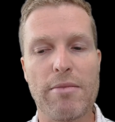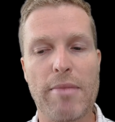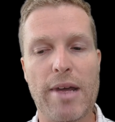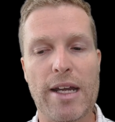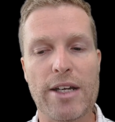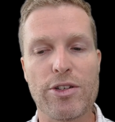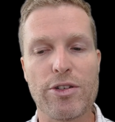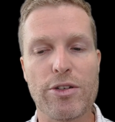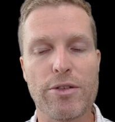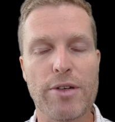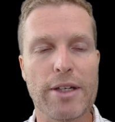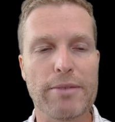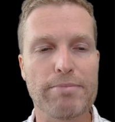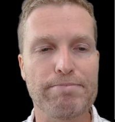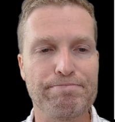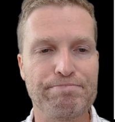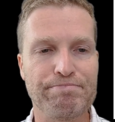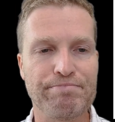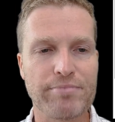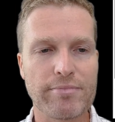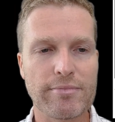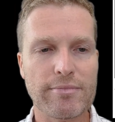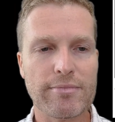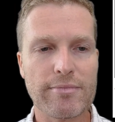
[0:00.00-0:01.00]
mentoring?
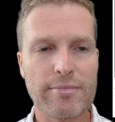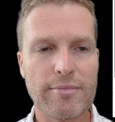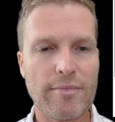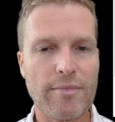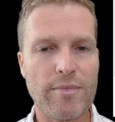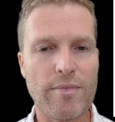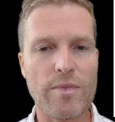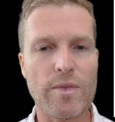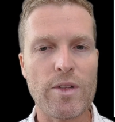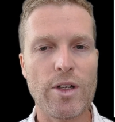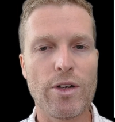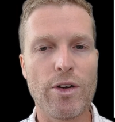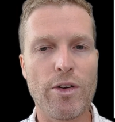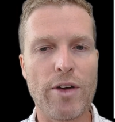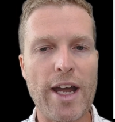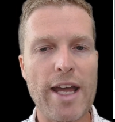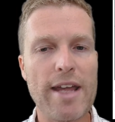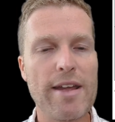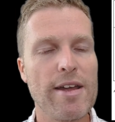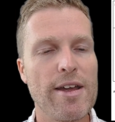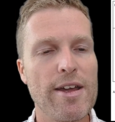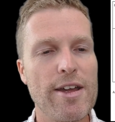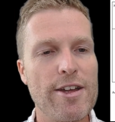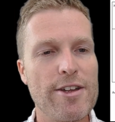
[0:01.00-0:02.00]

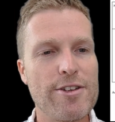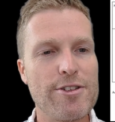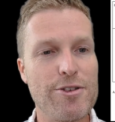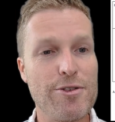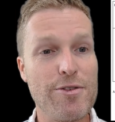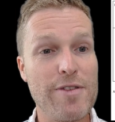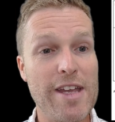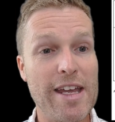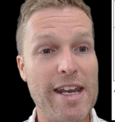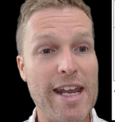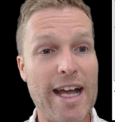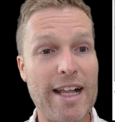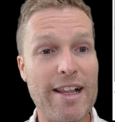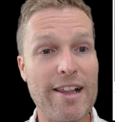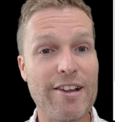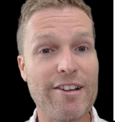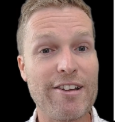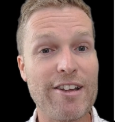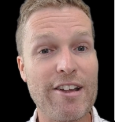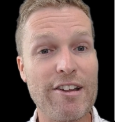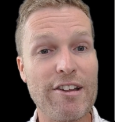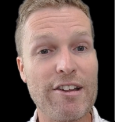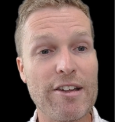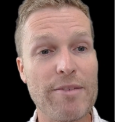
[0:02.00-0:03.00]
Okay, do the
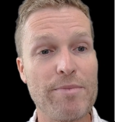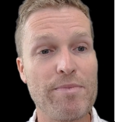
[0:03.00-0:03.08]
analysis,